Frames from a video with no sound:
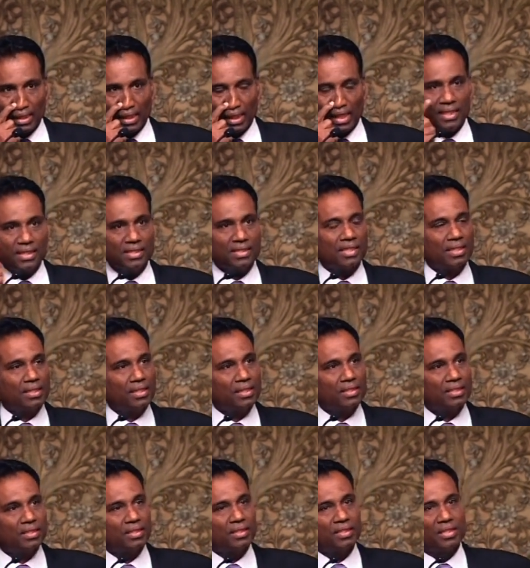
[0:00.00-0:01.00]
I said,
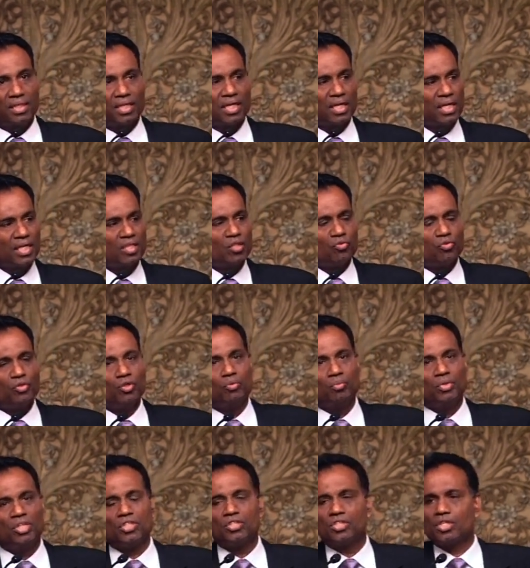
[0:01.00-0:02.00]
Listen, in another few
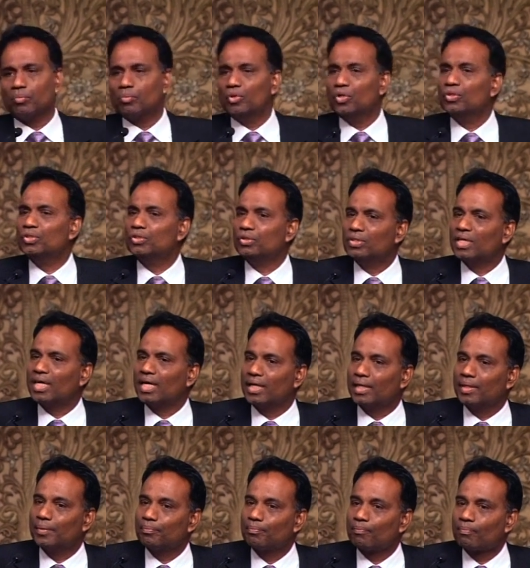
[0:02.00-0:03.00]
minutes, I'm going to
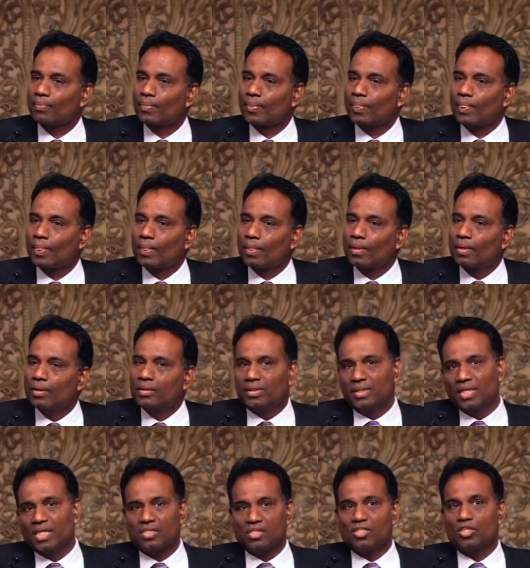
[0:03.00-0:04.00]
die.
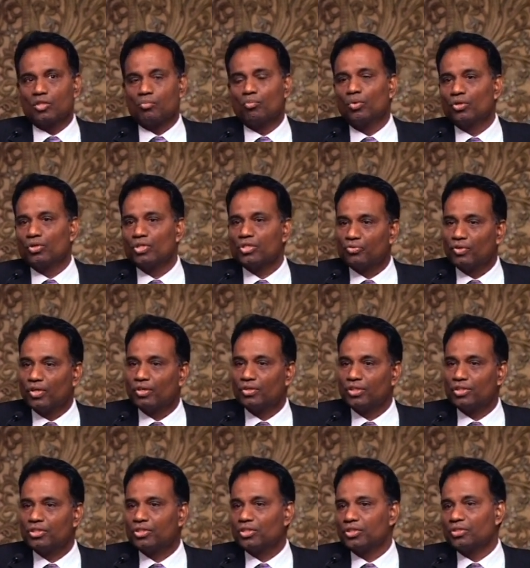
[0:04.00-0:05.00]
Yes, this book is for
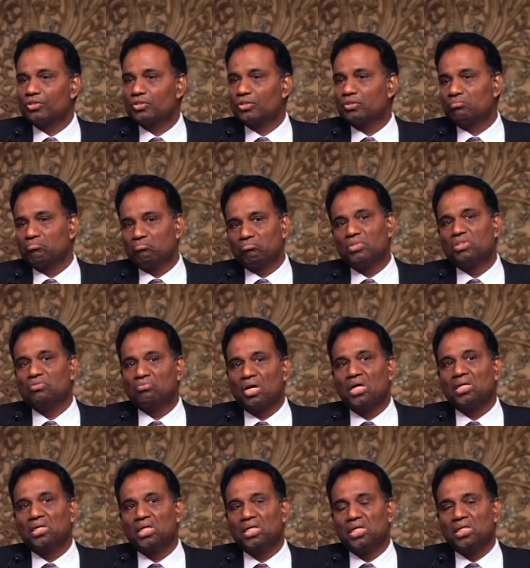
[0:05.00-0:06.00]
Christians. If
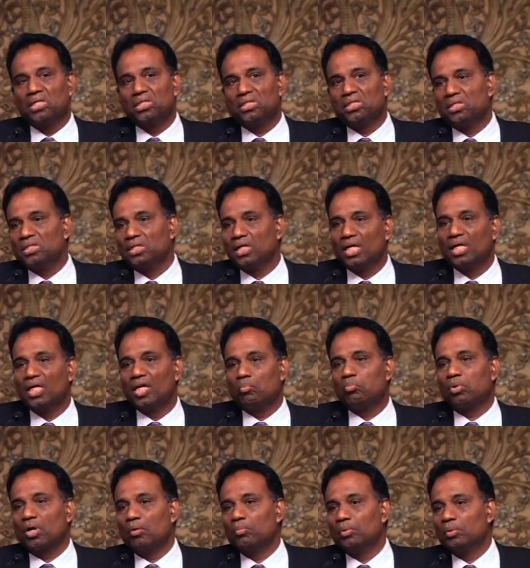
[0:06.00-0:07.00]
I read it and die, I
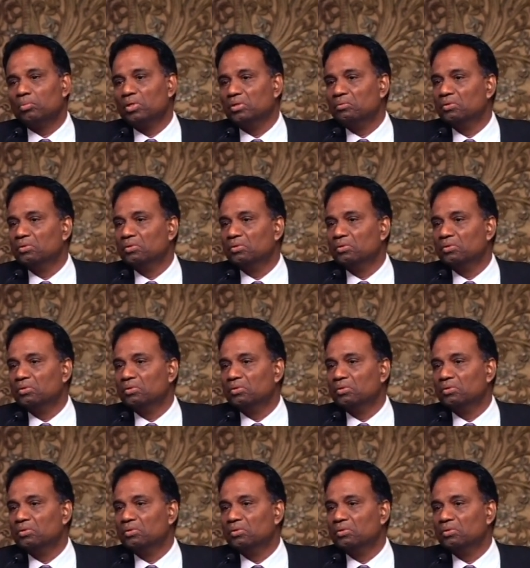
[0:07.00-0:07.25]
probably